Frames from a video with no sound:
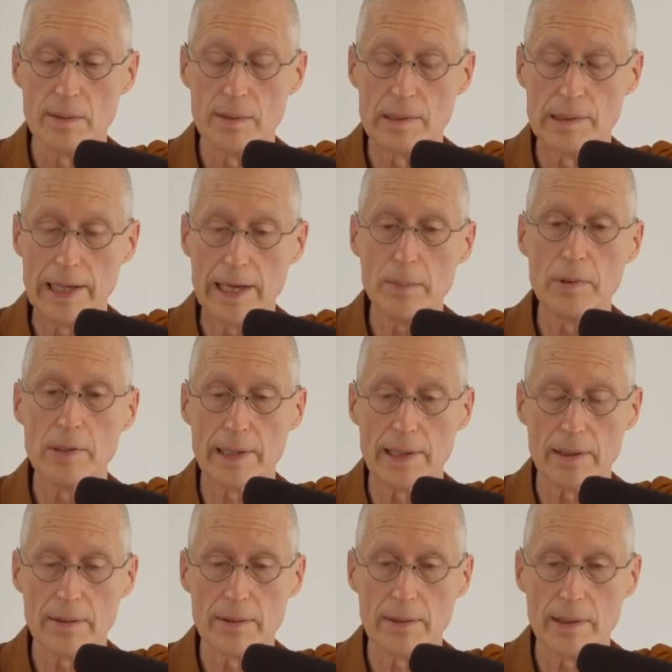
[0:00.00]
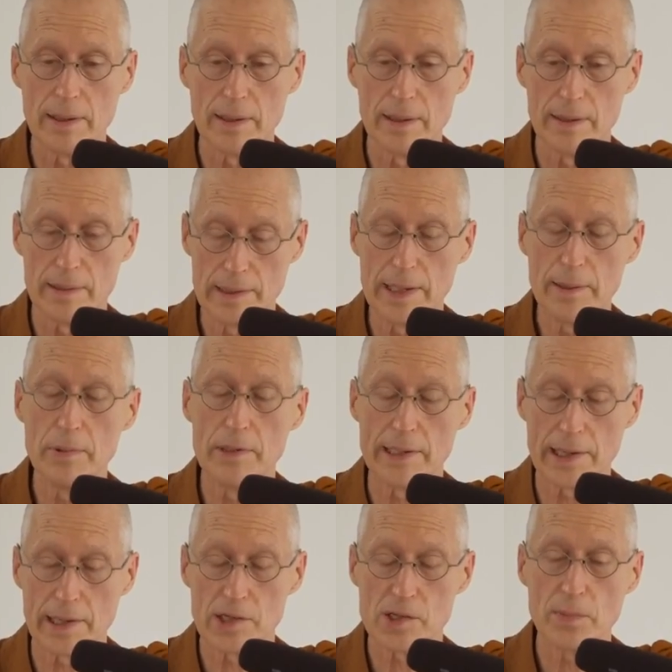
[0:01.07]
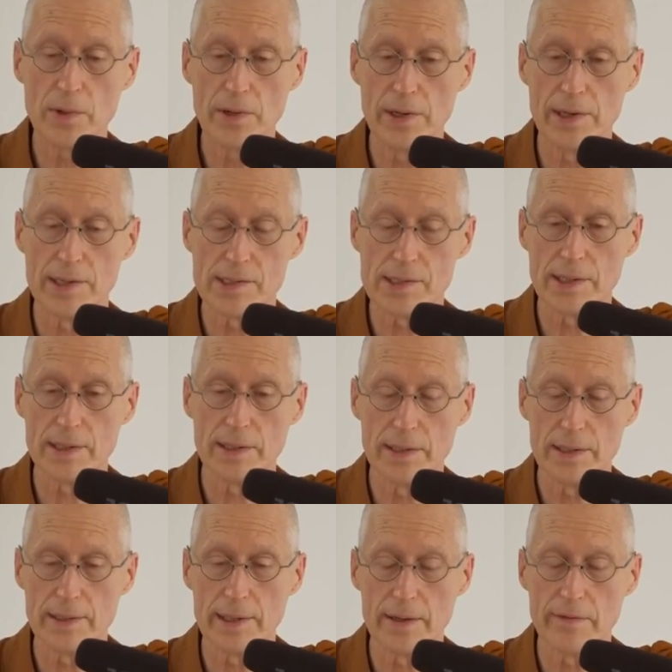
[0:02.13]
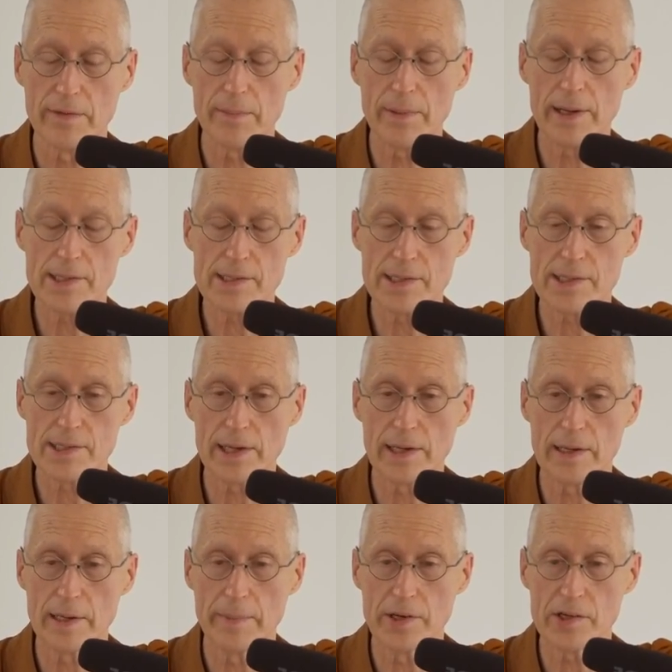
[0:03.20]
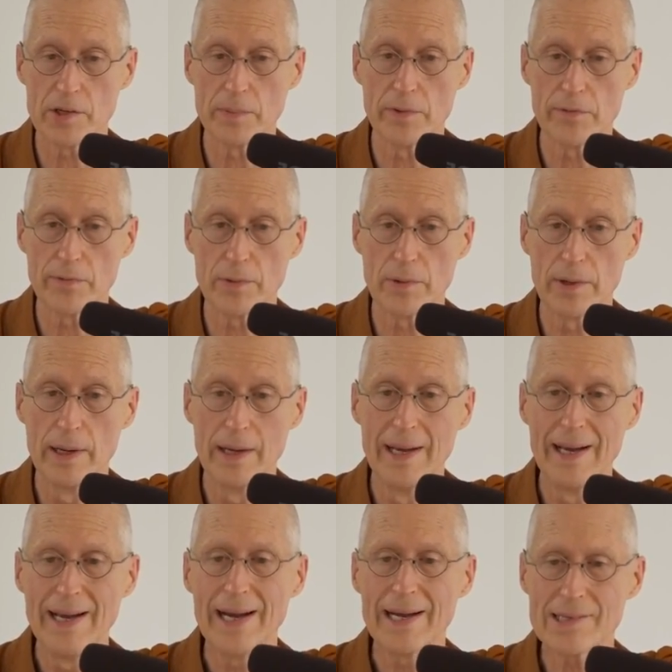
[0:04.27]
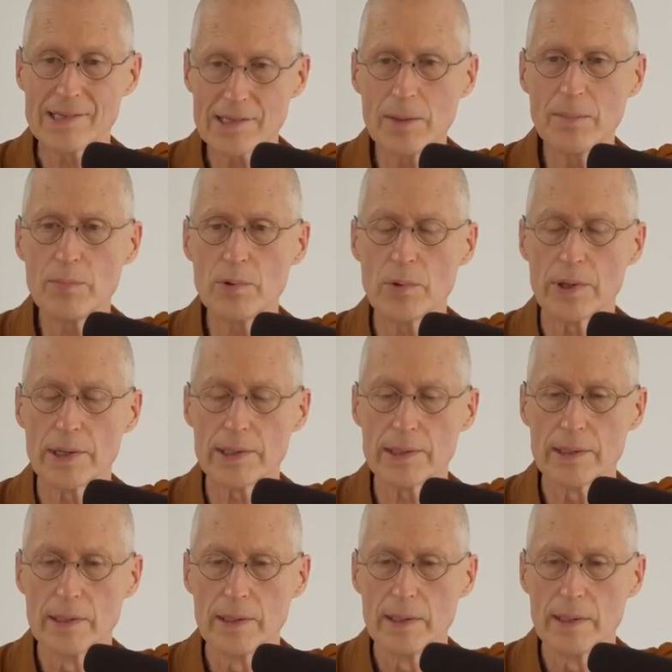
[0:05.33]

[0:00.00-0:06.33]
labeling, uh, labeling experience in, in that Vipassana style I mentioned before, at some point,